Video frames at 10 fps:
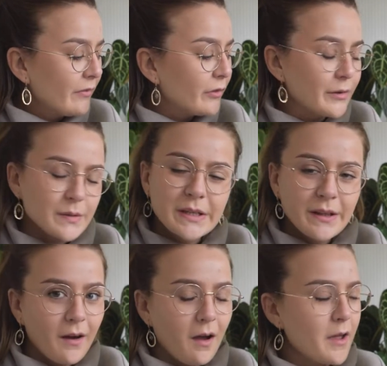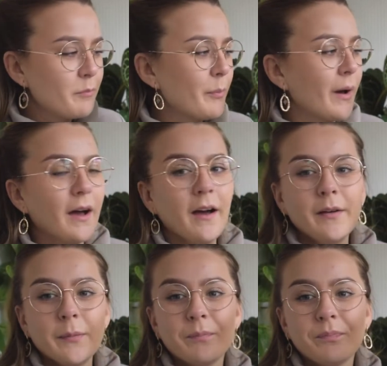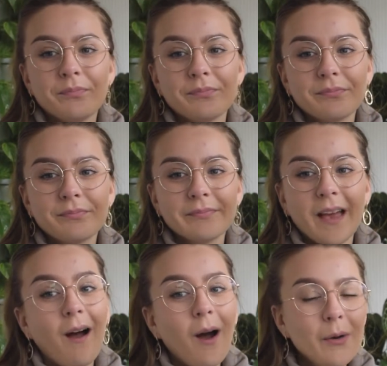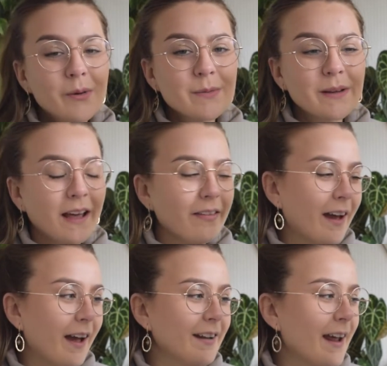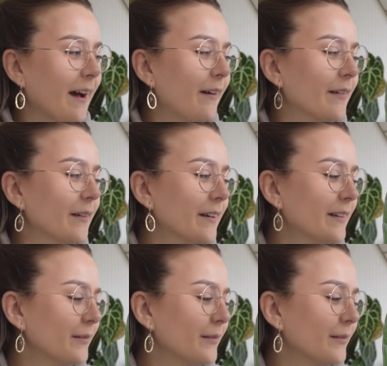don't see the hype, but I was a bit like that, and now